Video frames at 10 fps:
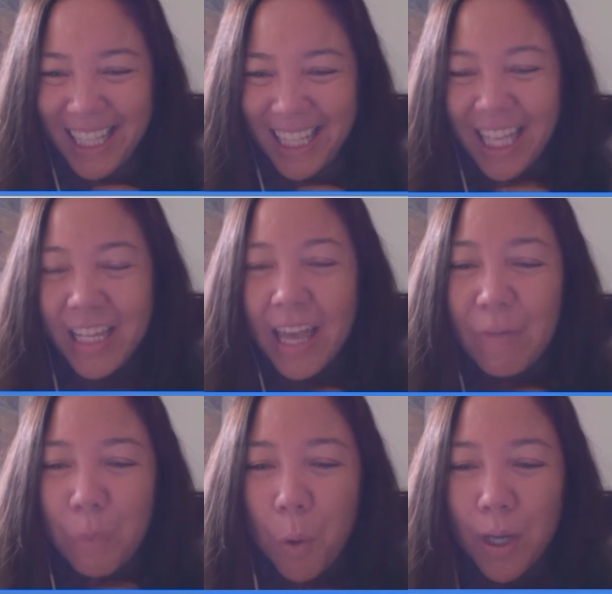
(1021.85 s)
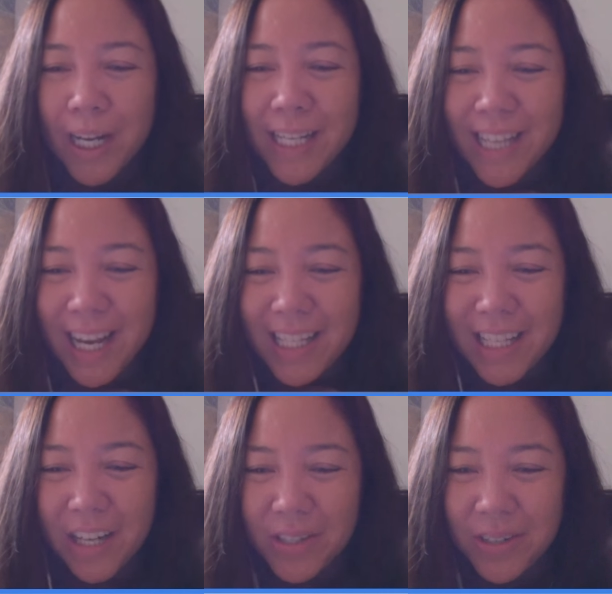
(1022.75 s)
have warning signs in
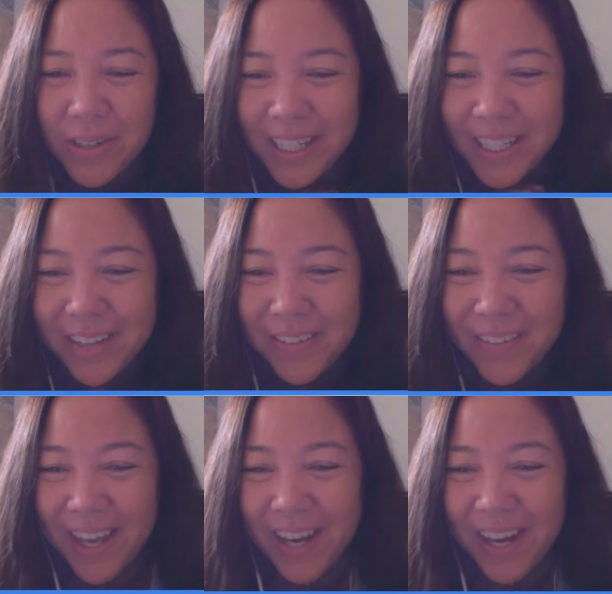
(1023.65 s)
Australia, don't they?